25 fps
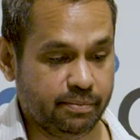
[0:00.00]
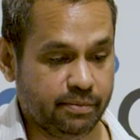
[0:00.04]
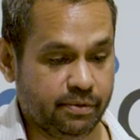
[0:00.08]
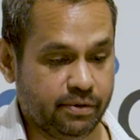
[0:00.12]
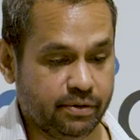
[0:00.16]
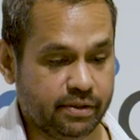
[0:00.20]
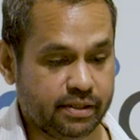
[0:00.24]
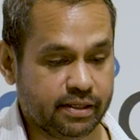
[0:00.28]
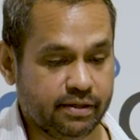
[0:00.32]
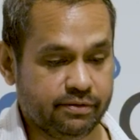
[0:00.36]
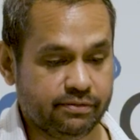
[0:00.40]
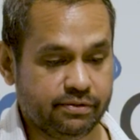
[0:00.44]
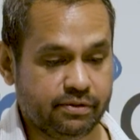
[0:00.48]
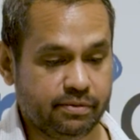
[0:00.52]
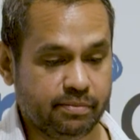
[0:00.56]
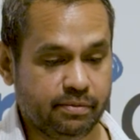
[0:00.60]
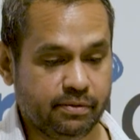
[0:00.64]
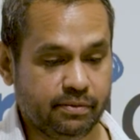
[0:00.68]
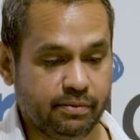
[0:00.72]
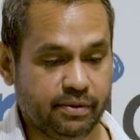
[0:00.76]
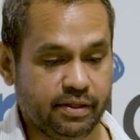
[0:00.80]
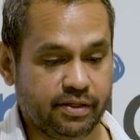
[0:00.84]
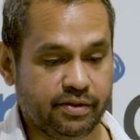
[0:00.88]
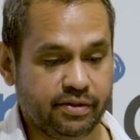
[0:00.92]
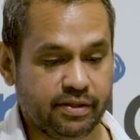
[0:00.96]
more
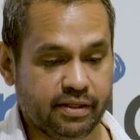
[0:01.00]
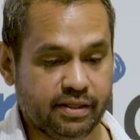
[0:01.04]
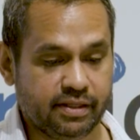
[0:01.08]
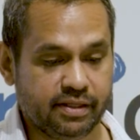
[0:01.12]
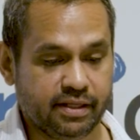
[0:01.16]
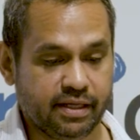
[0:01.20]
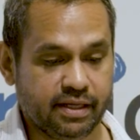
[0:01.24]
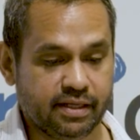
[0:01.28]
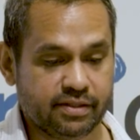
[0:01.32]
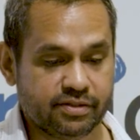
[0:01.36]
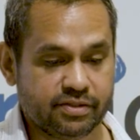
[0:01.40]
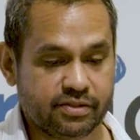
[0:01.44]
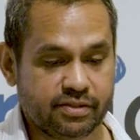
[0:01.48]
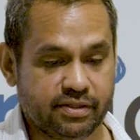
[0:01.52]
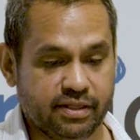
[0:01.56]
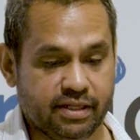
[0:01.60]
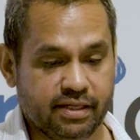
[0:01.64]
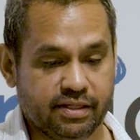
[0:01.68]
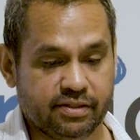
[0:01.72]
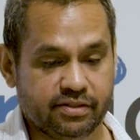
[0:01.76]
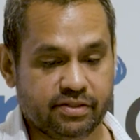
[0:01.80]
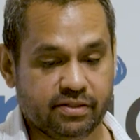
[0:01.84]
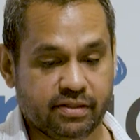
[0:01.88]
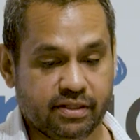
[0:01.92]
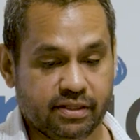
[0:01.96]
comfortable with, and that's,
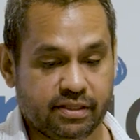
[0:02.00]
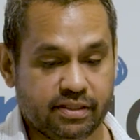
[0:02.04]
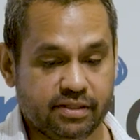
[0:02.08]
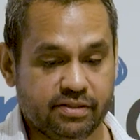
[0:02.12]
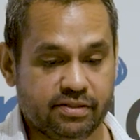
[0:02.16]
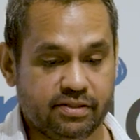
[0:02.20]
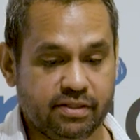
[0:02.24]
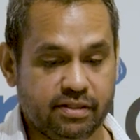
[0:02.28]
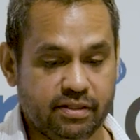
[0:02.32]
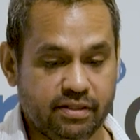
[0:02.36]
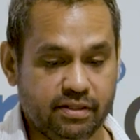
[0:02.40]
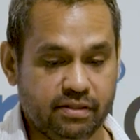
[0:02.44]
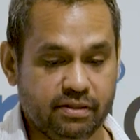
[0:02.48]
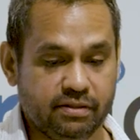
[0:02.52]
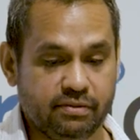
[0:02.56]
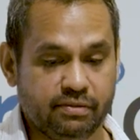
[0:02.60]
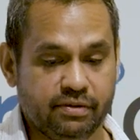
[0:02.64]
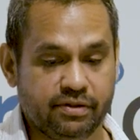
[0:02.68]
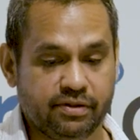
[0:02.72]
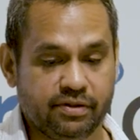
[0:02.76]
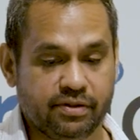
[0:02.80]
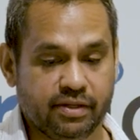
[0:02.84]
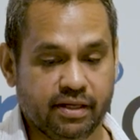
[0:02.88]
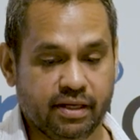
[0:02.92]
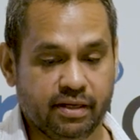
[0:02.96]
that's I continued
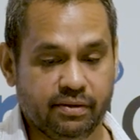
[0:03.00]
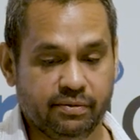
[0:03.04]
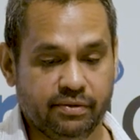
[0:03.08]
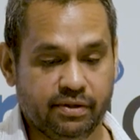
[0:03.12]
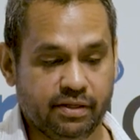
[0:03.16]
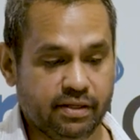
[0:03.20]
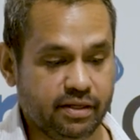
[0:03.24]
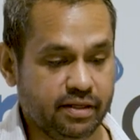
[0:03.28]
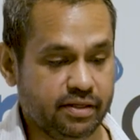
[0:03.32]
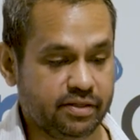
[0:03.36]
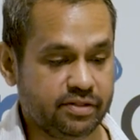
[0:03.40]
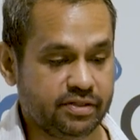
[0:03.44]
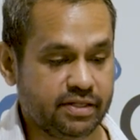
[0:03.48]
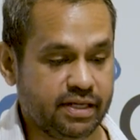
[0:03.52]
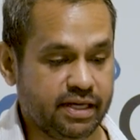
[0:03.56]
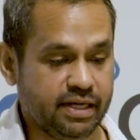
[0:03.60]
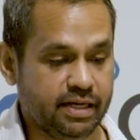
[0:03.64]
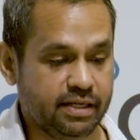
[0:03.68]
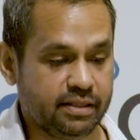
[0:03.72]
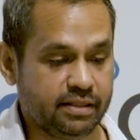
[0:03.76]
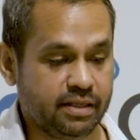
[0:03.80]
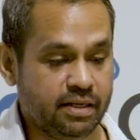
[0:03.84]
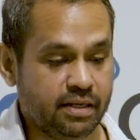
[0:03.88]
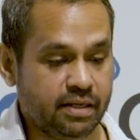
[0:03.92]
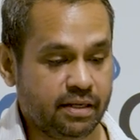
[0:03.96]
with that when I was
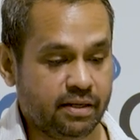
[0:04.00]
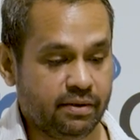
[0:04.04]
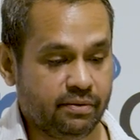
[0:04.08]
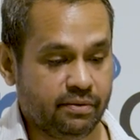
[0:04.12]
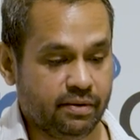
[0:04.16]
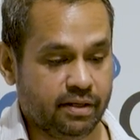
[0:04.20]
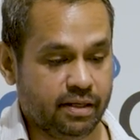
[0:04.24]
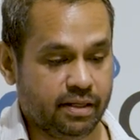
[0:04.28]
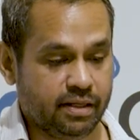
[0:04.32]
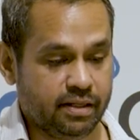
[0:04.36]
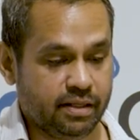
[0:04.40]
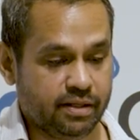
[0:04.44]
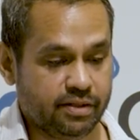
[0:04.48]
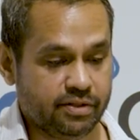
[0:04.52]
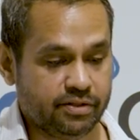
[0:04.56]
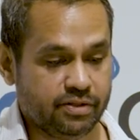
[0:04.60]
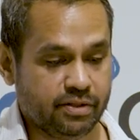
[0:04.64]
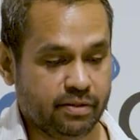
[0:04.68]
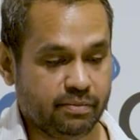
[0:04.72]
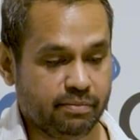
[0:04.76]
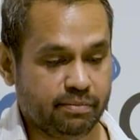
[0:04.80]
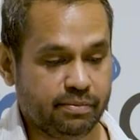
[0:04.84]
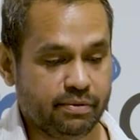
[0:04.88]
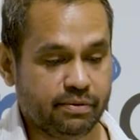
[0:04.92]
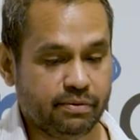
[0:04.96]
out while I was
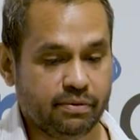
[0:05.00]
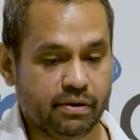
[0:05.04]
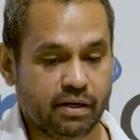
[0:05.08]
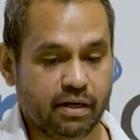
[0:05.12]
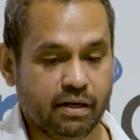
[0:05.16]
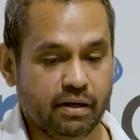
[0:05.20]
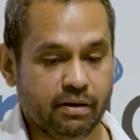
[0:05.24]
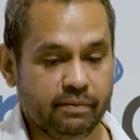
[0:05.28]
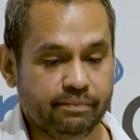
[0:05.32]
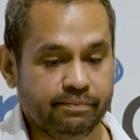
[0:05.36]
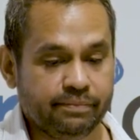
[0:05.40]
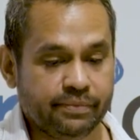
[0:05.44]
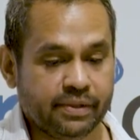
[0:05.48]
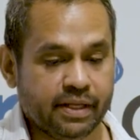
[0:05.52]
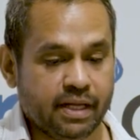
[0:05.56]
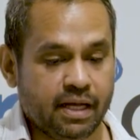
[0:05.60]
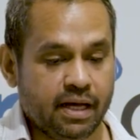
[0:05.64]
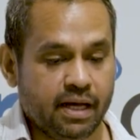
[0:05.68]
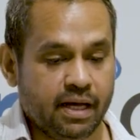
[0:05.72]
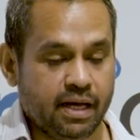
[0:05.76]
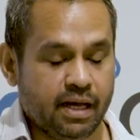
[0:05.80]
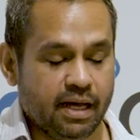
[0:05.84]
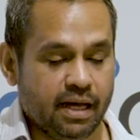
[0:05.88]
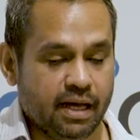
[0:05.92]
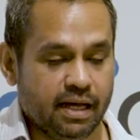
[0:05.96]
on parole.
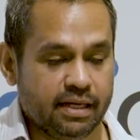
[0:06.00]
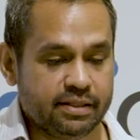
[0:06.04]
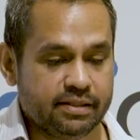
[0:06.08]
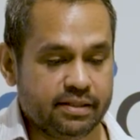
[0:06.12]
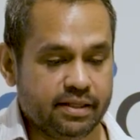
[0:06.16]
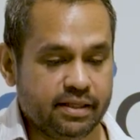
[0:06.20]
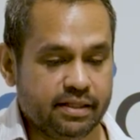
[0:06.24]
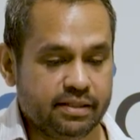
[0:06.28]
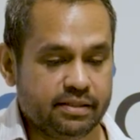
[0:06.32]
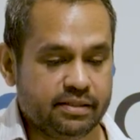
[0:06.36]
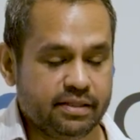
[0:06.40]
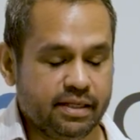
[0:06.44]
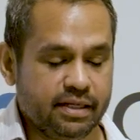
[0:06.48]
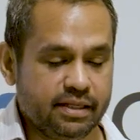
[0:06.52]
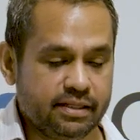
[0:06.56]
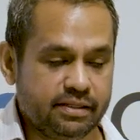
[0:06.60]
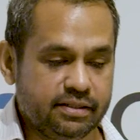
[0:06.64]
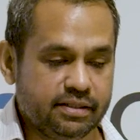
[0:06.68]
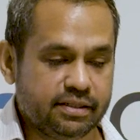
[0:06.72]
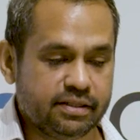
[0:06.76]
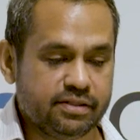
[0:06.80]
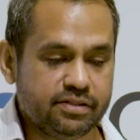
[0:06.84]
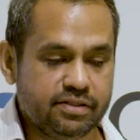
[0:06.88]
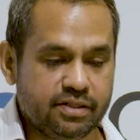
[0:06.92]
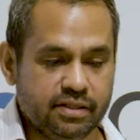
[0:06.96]
And he'd, he'd
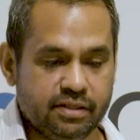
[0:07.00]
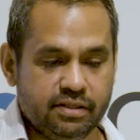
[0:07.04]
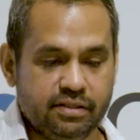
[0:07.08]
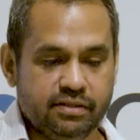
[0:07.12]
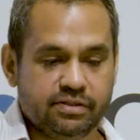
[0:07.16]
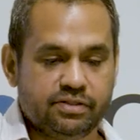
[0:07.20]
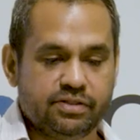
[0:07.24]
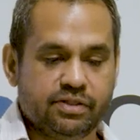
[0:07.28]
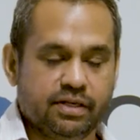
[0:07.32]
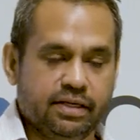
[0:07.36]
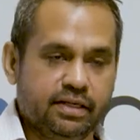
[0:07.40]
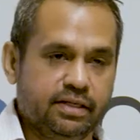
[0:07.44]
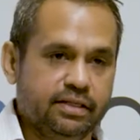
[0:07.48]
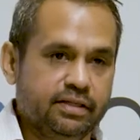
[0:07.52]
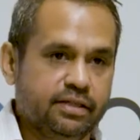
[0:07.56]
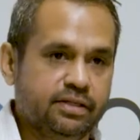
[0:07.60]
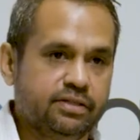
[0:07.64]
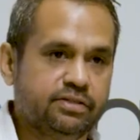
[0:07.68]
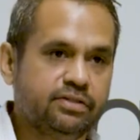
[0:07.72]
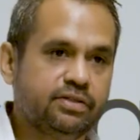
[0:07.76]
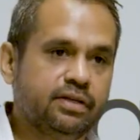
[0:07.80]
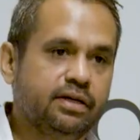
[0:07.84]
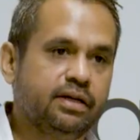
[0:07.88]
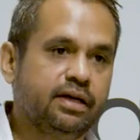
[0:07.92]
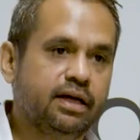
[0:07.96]
continued seeing
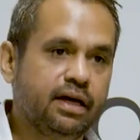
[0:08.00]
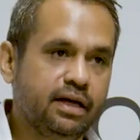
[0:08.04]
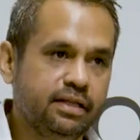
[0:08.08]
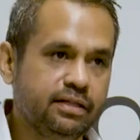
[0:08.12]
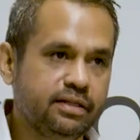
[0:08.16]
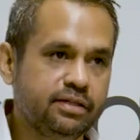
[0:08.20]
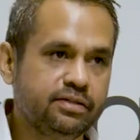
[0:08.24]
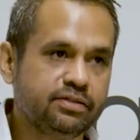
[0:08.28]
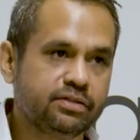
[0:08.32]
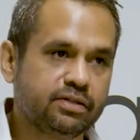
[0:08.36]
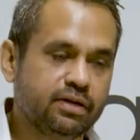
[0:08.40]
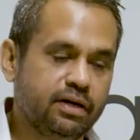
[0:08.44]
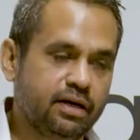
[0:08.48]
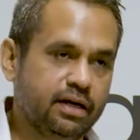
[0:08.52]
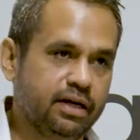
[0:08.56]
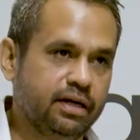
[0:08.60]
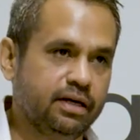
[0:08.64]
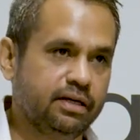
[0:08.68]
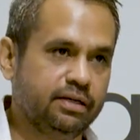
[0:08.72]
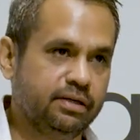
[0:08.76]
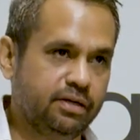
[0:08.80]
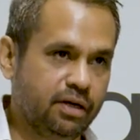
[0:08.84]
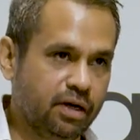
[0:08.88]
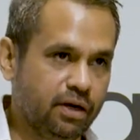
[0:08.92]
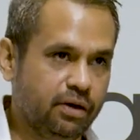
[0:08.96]
this, and this guy
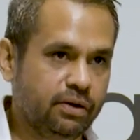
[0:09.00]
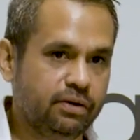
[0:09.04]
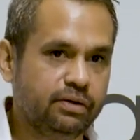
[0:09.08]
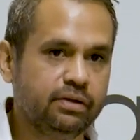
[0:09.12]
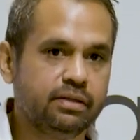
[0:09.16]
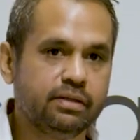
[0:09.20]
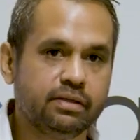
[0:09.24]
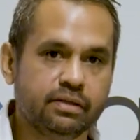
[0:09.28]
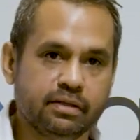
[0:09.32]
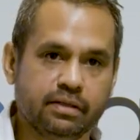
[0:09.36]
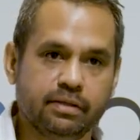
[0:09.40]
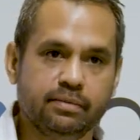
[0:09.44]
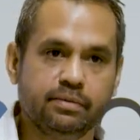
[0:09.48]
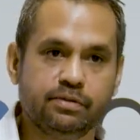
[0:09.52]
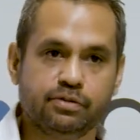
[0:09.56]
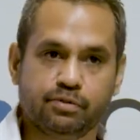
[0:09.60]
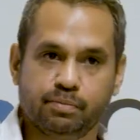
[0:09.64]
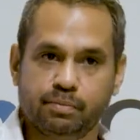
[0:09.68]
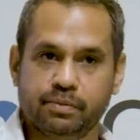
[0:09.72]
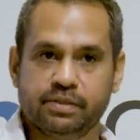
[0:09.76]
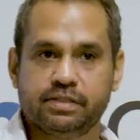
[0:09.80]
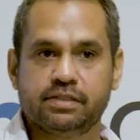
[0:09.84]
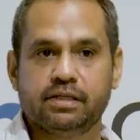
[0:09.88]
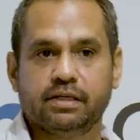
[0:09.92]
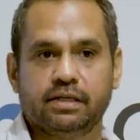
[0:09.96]
I know, this
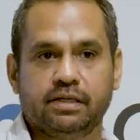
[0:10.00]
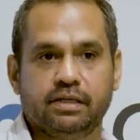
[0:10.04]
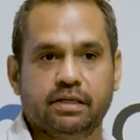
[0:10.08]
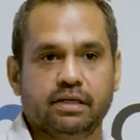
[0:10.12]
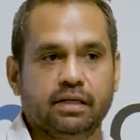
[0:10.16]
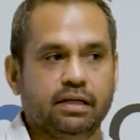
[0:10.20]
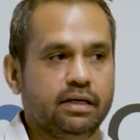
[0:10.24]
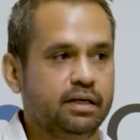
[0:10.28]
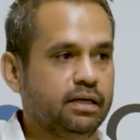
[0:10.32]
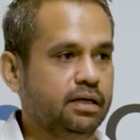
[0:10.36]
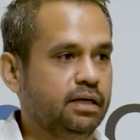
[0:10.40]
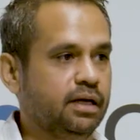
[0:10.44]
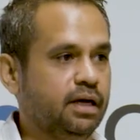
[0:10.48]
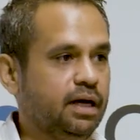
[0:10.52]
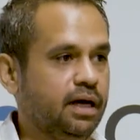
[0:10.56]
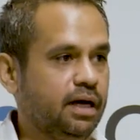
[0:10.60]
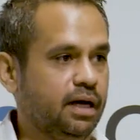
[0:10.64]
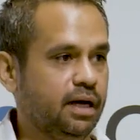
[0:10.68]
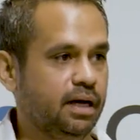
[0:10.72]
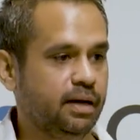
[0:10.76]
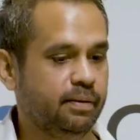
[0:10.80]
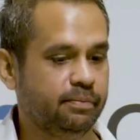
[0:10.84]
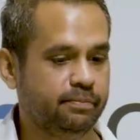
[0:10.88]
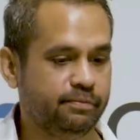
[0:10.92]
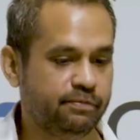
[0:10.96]
particular
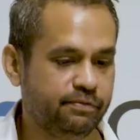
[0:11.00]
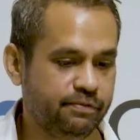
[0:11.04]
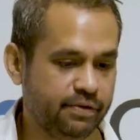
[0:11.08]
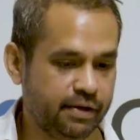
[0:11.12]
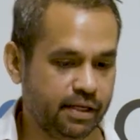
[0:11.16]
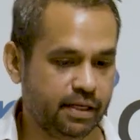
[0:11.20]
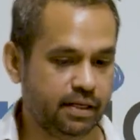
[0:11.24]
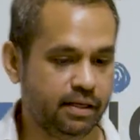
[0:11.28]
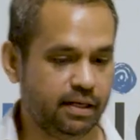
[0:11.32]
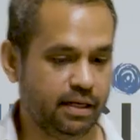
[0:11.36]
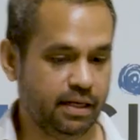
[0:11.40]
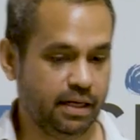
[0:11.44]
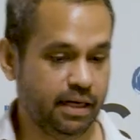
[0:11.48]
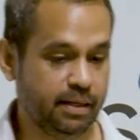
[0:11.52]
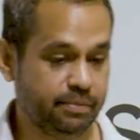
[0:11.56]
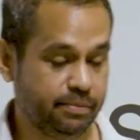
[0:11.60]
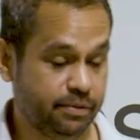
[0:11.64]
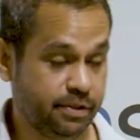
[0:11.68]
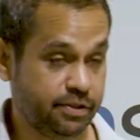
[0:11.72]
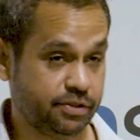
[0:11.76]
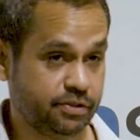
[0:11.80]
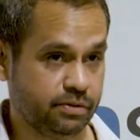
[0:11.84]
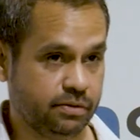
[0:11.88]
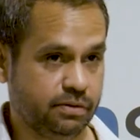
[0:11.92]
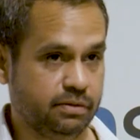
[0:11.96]
um,
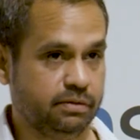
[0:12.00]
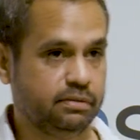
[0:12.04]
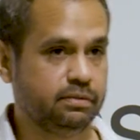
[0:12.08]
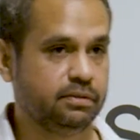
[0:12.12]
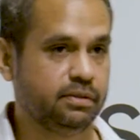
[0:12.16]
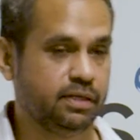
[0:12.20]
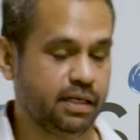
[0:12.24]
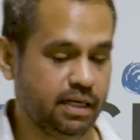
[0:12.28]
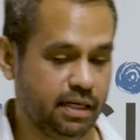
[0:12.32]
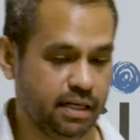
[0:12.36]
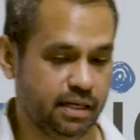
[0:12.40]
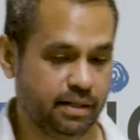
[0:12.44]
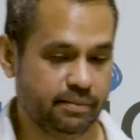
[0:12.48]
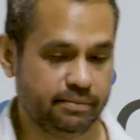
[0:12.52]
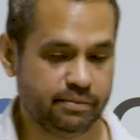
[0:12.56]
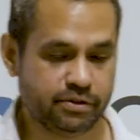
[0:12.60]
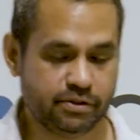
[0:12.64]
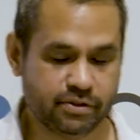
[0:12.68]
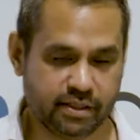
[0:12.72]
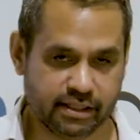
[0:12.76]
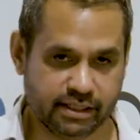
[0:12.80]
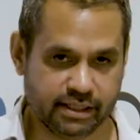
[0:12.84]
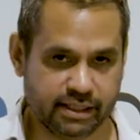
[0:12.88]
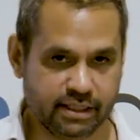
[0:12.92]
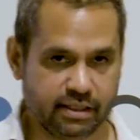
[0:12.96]
Aboriginal um,
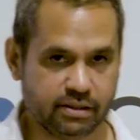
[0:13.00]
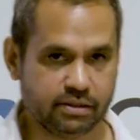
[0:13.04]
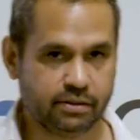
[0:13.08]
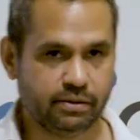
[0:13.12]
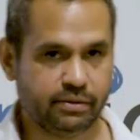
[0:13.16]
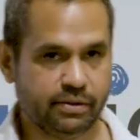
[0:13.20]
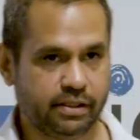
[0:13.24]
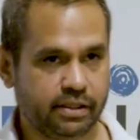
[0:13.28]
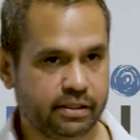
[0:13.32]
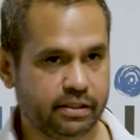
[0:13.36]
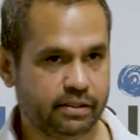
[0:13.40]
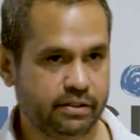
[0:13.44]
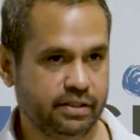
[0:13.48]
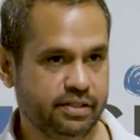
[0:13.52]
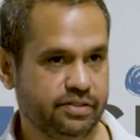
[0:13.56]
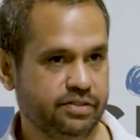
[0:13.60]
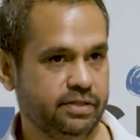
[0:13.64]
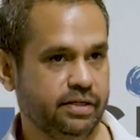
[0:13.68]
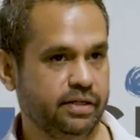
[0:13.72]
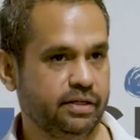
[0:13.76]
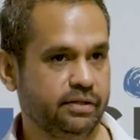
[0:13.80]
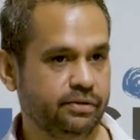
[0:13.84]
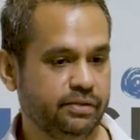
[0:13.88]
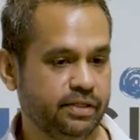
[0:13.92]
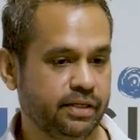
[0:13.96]
drug and alcohol worker, is an
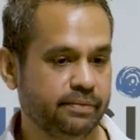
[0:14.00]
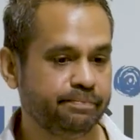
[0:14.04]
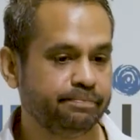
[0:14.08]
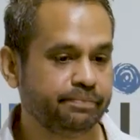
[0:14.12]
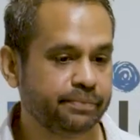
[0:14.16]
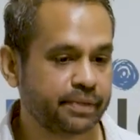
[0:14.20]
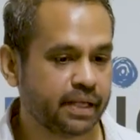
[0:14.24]
elder.